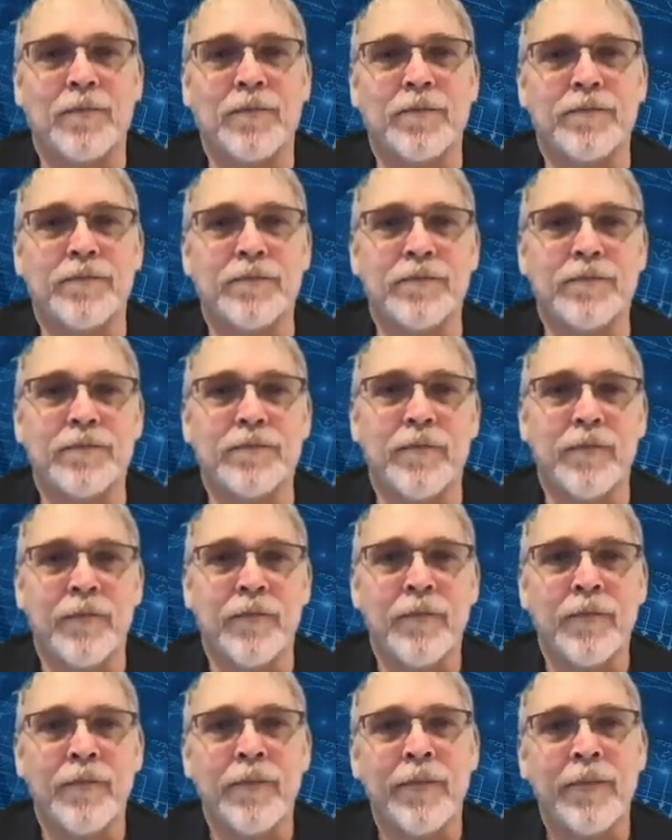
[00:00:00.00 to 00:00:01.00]

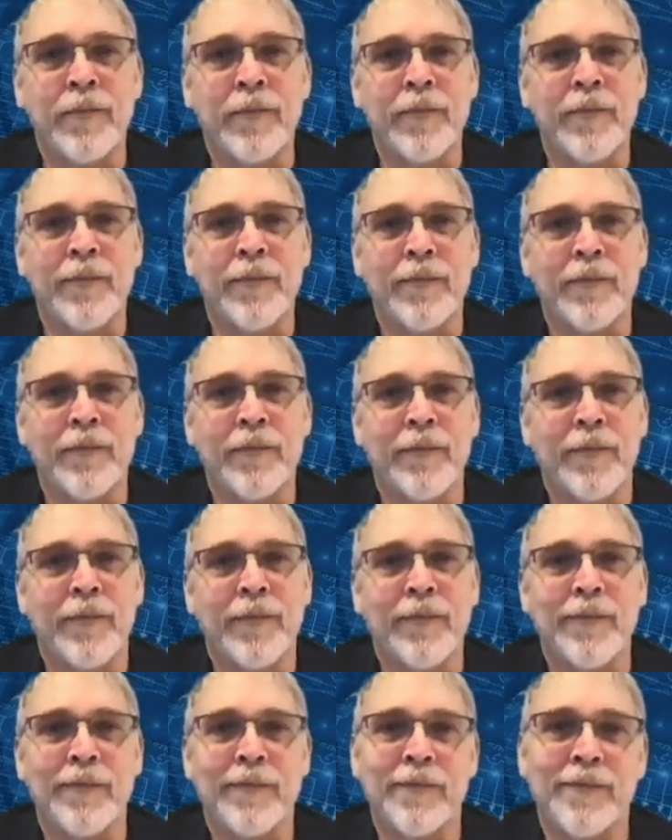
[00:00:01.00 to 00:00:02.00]

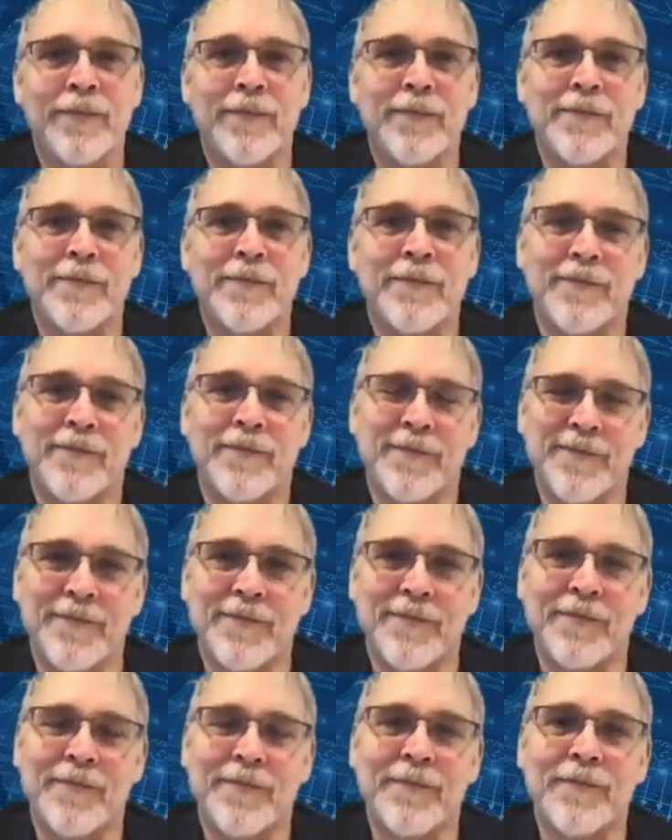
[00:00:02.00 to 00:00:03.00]

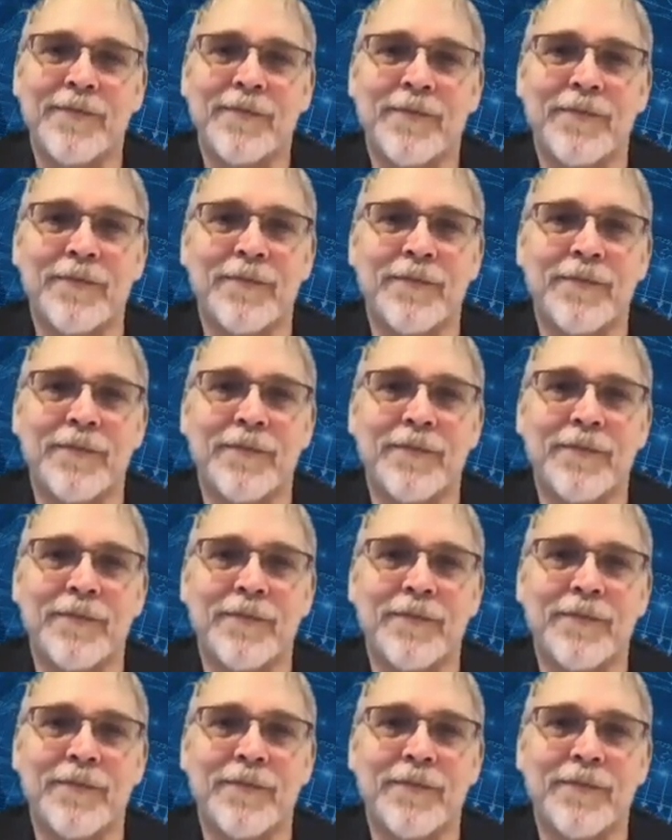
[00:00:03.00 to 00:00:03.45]
The person shown says nothing.